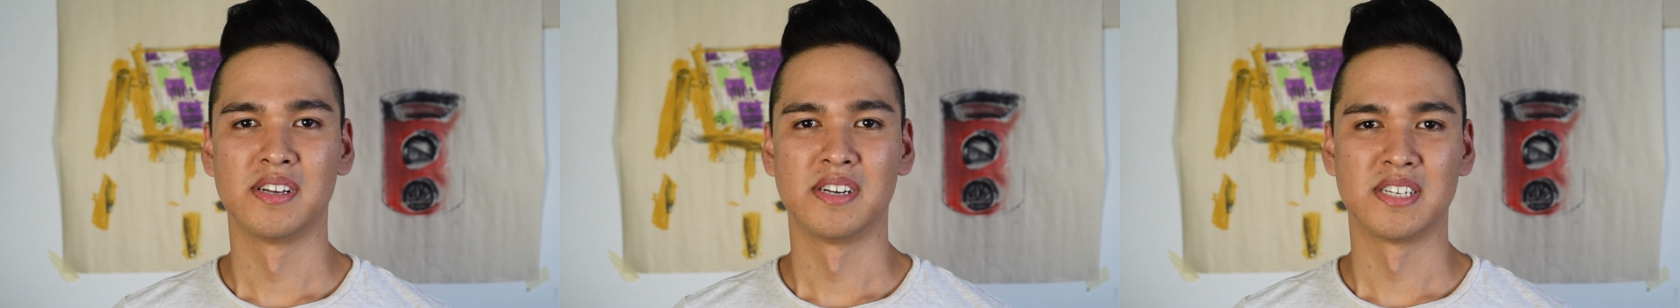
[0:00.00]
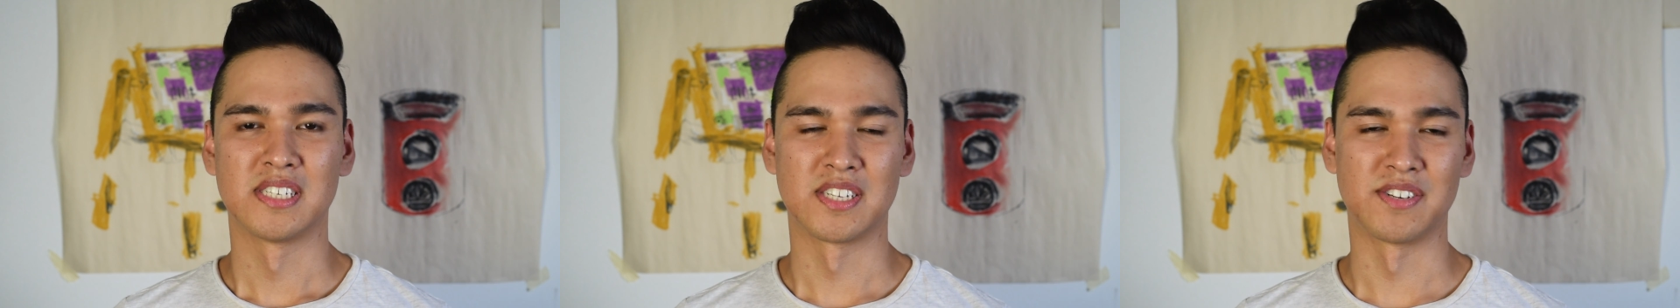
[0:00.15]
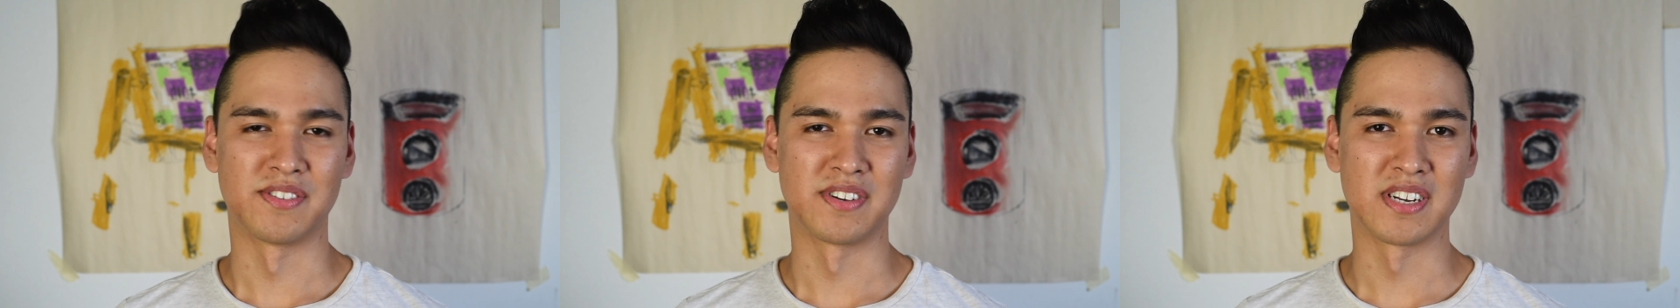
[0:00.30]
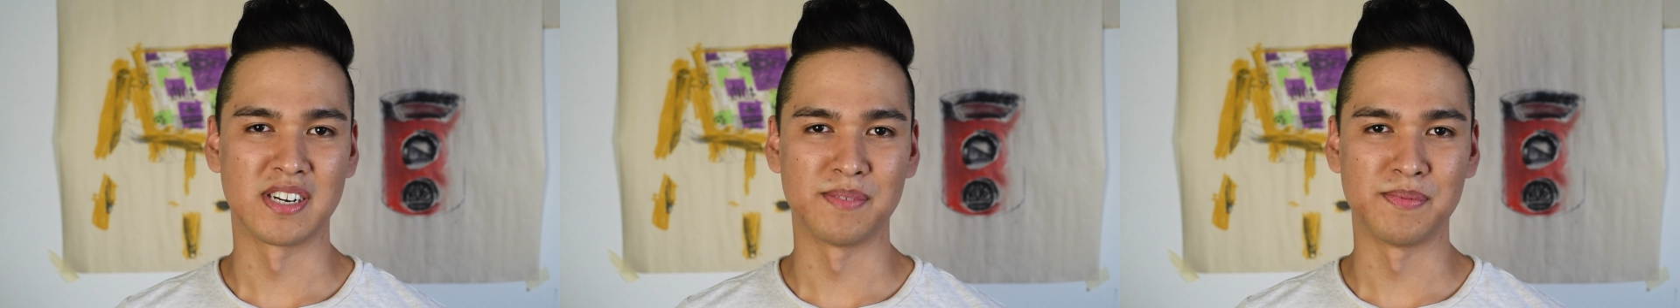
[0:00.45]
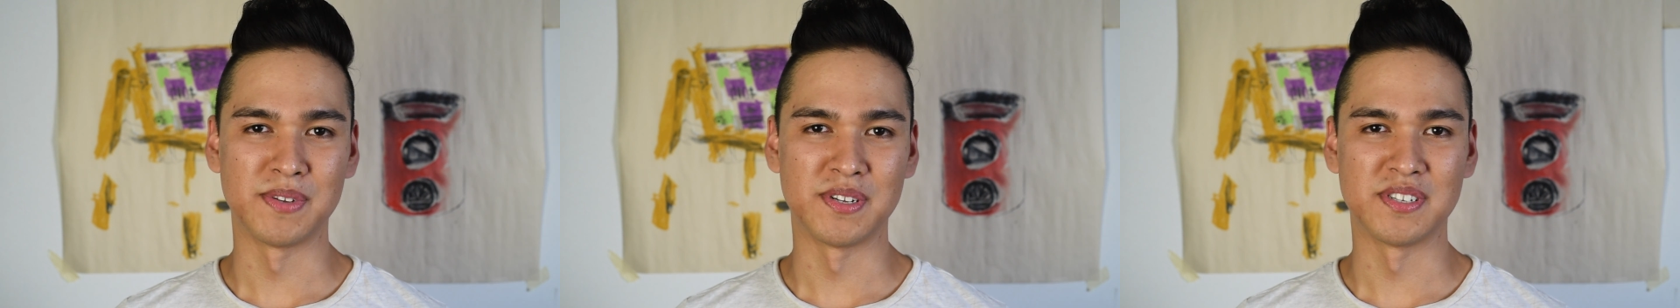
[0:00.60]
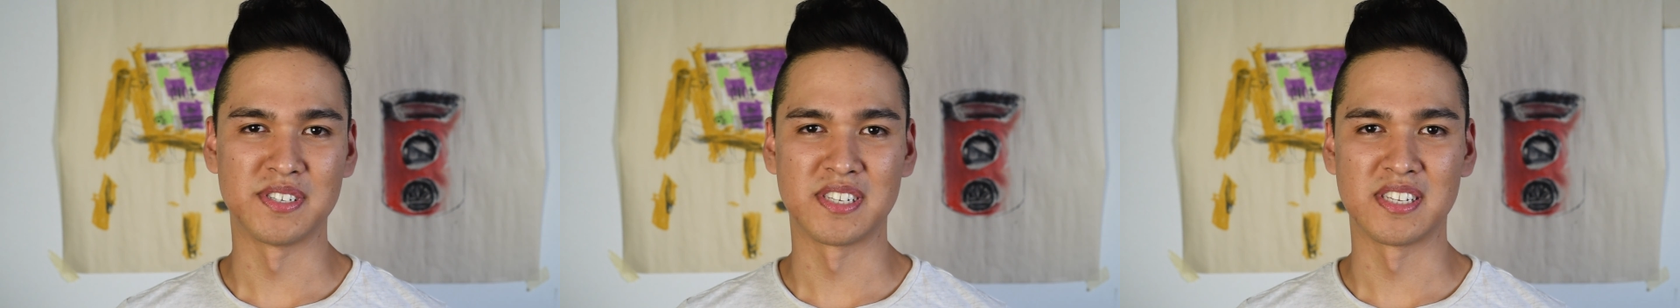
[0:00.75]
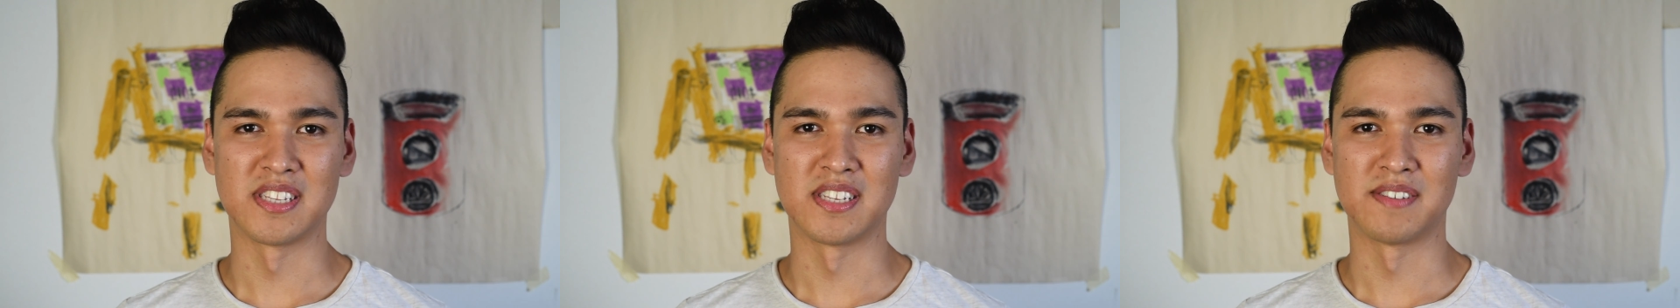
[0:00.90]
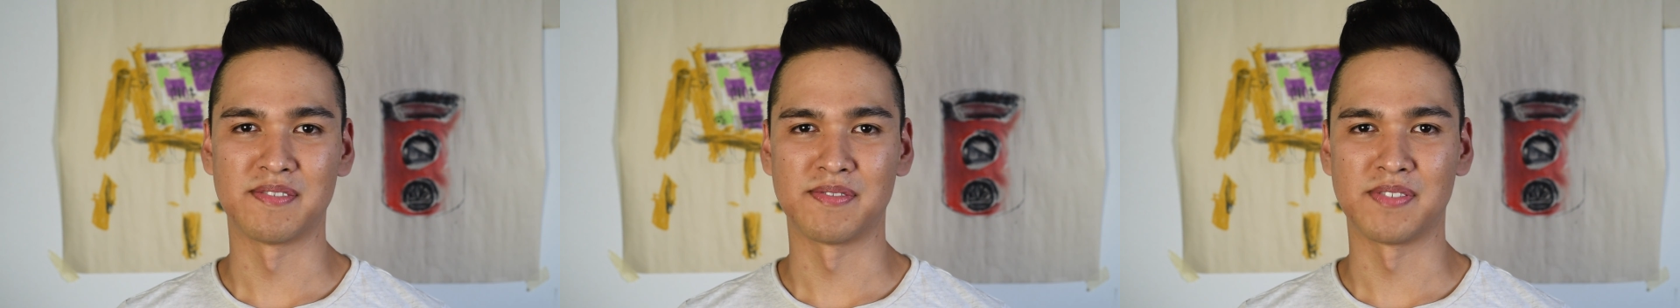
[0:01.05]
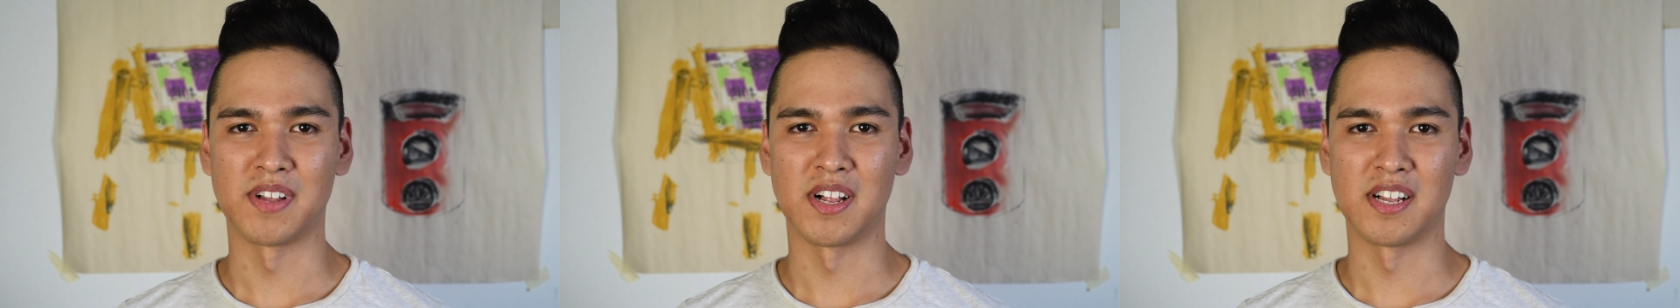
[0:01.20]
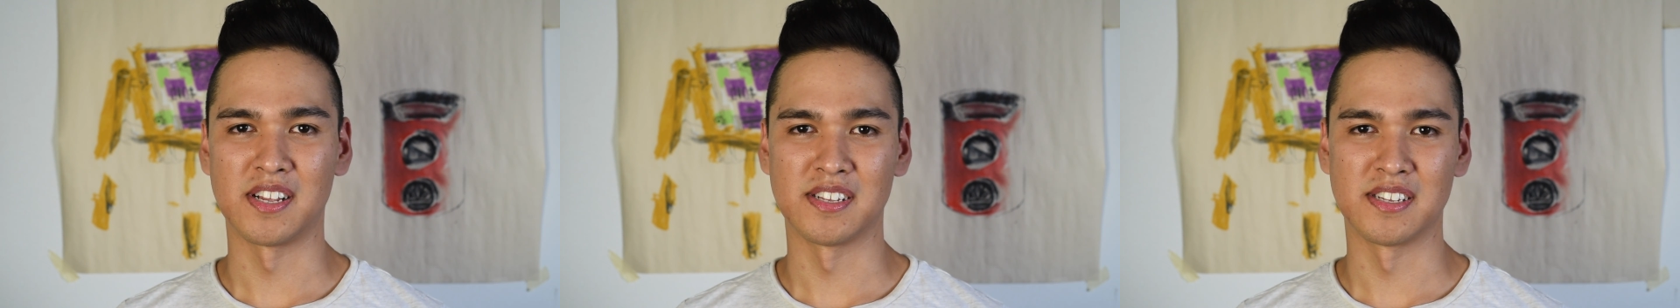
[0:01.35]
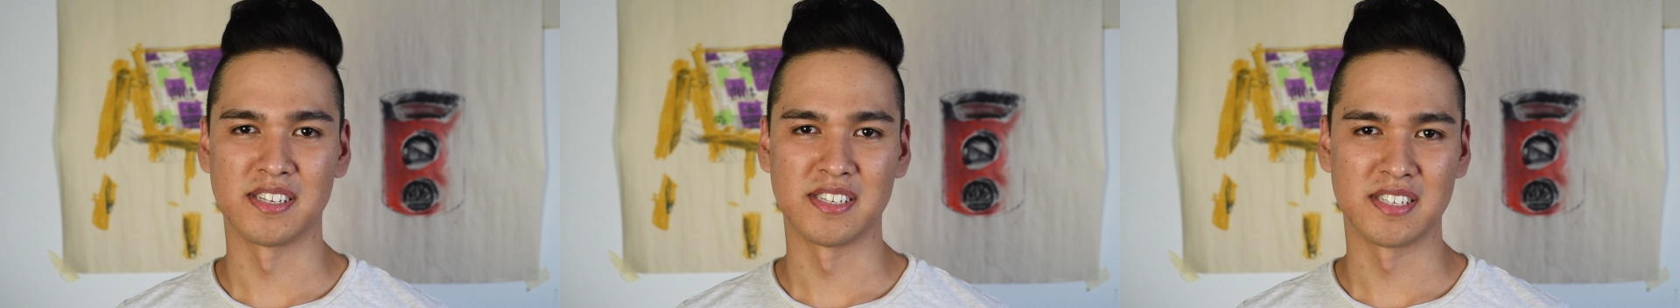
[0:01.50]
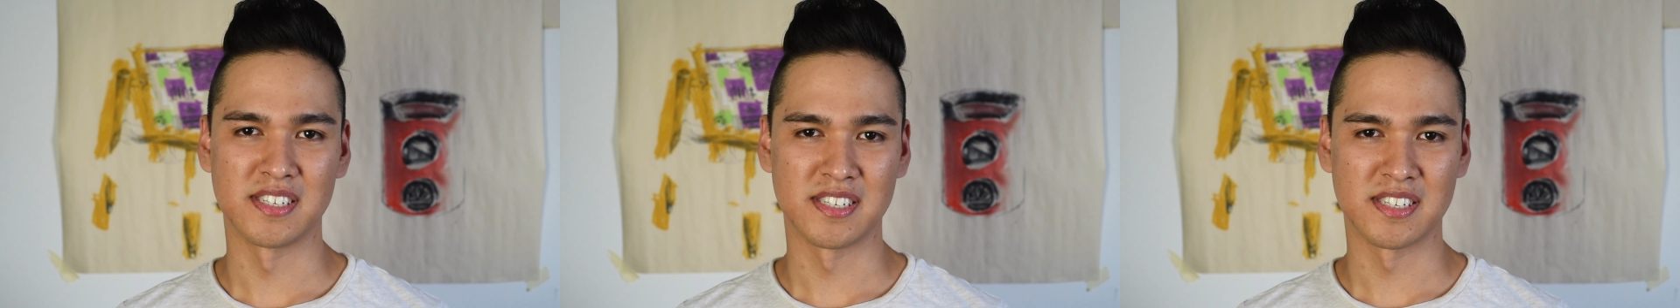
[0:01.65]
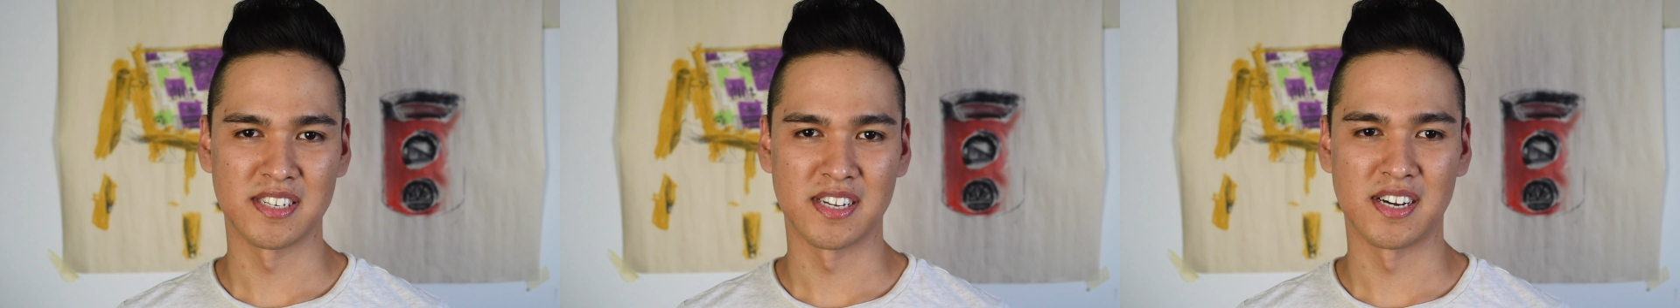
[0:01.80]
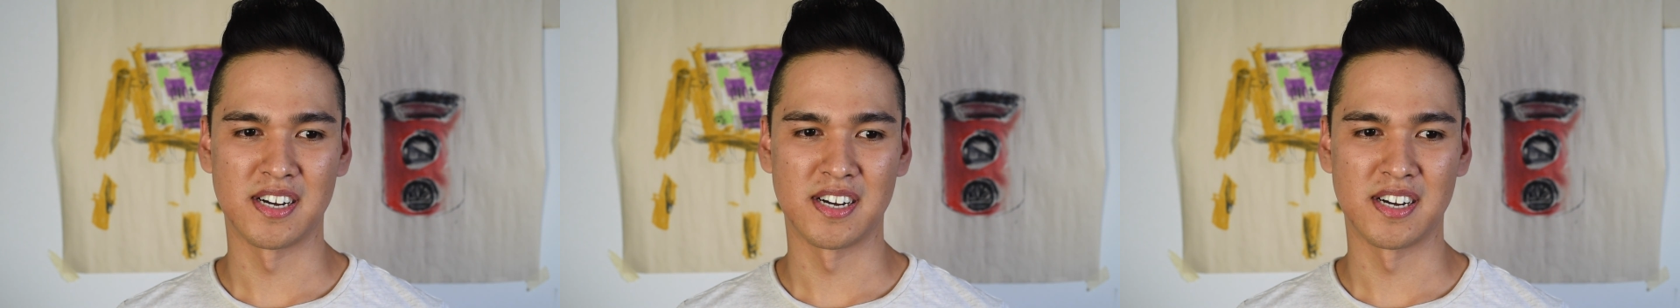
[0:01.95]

So we're going to be using the Flawless